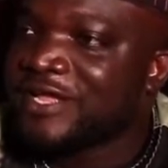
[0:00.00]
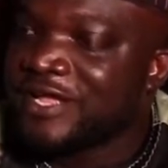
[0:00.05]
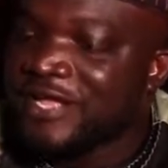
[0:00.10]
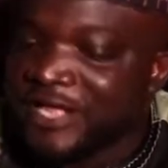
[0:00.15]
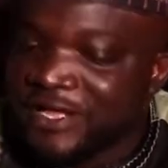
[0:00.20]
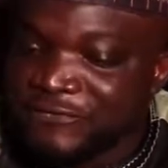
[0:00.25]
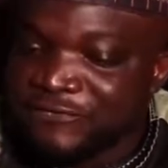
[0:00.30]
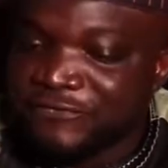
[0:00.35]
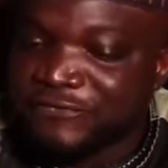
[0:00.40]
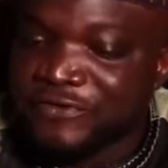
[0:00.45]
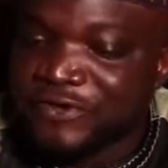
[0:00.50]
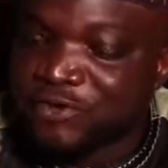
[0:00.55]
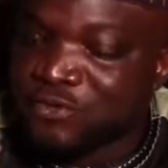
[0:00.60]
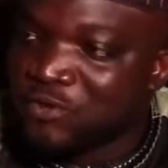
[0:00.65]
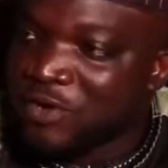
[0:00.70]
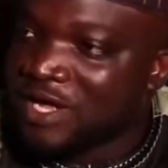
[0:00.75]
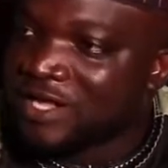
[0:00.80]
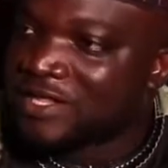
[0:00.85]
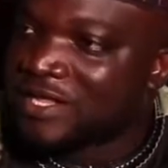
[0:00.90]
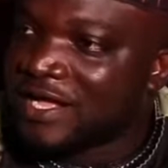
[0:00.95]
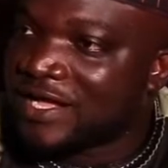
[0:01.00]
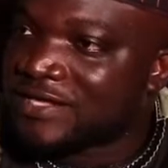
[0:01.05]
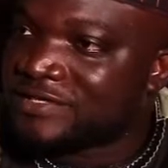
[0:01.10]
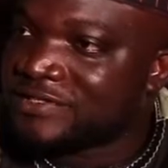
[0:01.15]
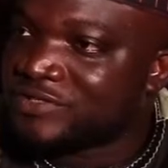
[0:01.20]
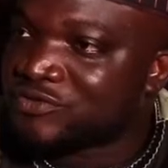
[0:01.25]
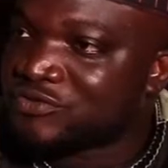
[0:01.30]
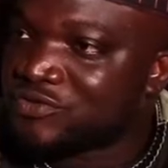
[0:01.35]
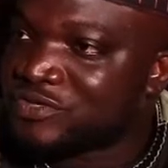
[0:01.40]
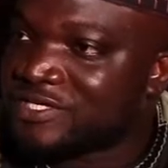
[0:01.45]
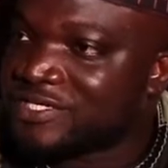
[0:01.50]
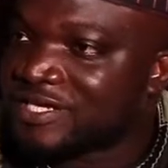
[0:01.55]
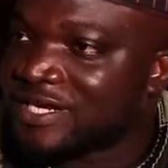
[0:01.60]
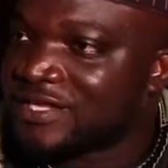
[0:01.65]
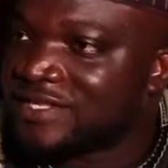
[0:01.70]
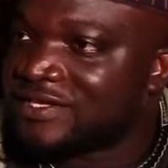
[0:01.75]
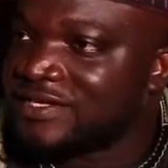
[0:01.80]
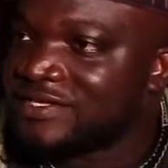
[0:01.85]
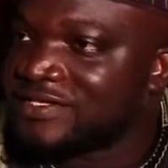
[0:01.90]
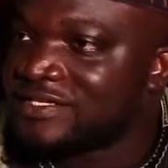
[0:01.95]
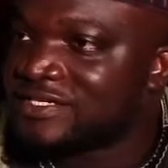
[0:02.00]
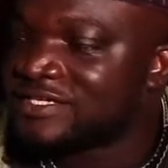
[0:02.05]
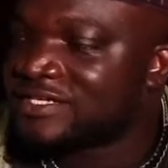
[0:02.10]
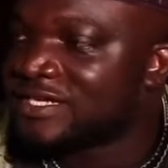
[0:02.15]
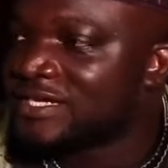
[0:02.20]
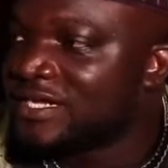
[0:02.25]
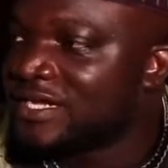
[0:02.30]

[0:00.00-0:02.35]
everyone has his own challenge,